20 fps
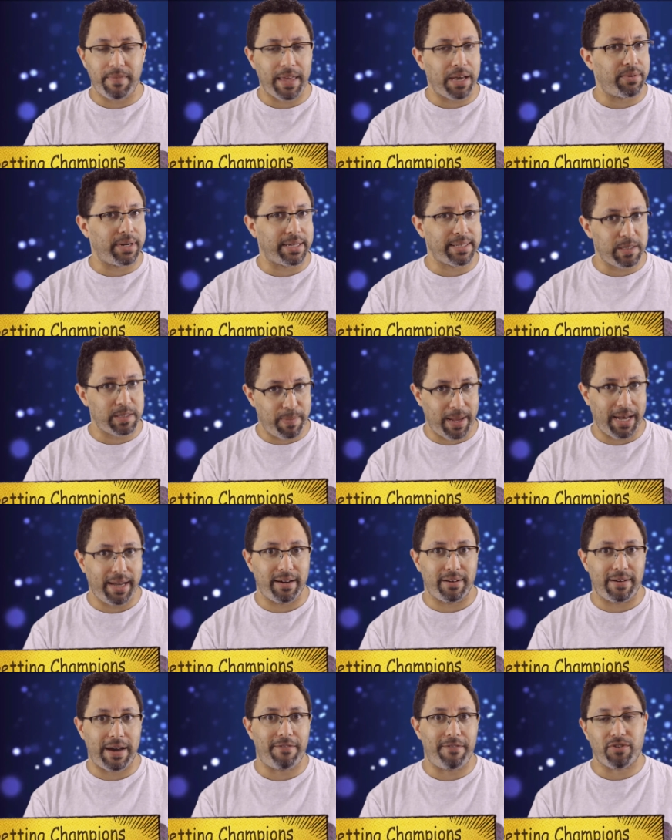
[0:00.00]
They would
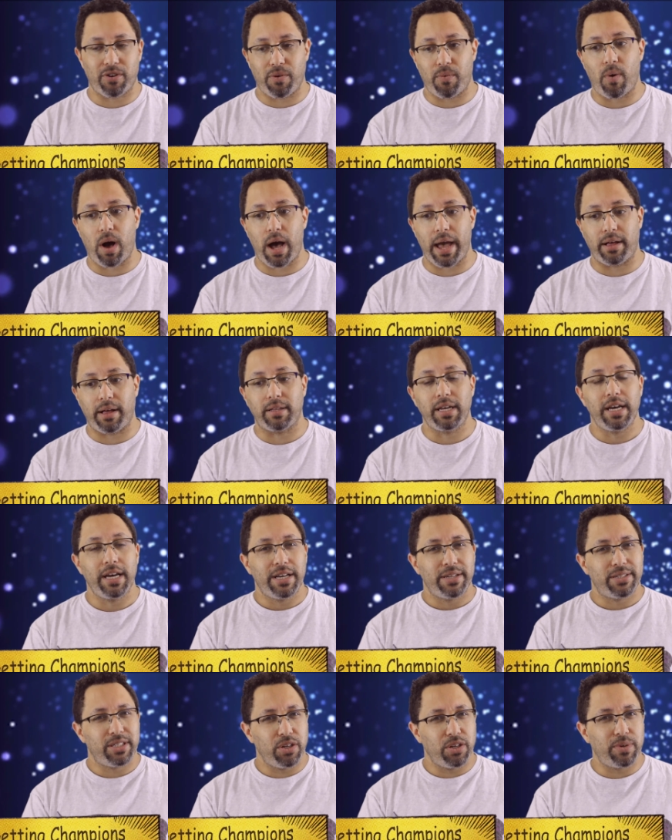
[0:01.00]
expire after a while.
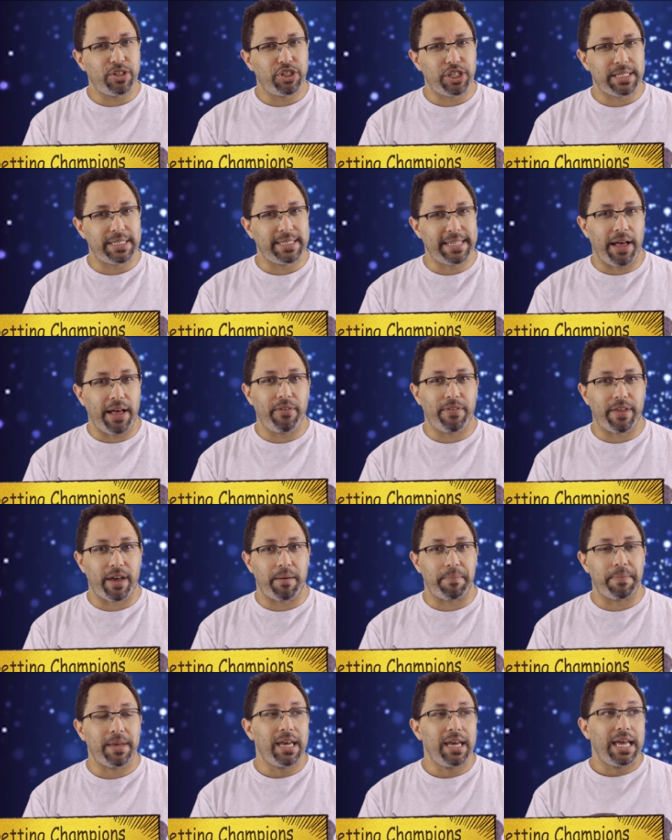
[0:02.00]
So you would just sell
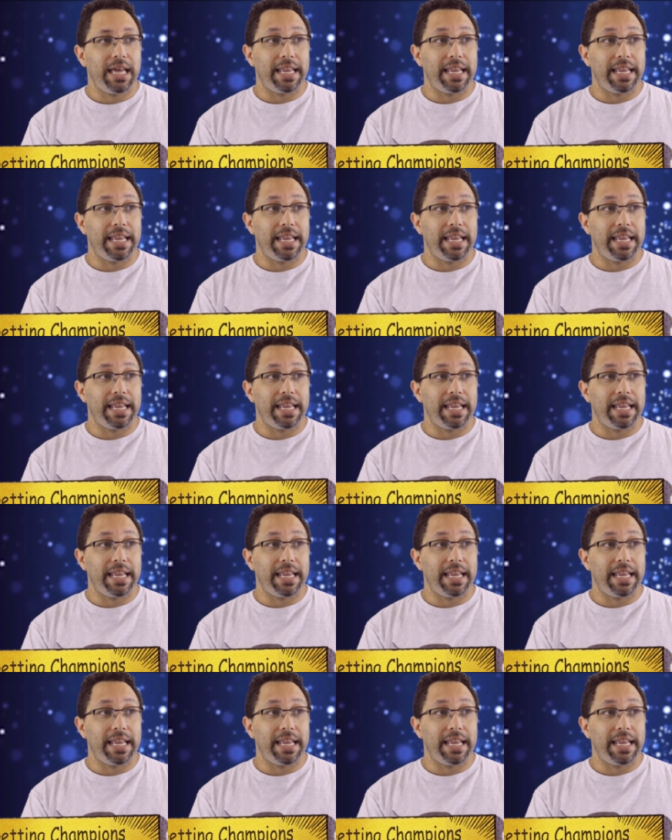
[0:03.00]
them.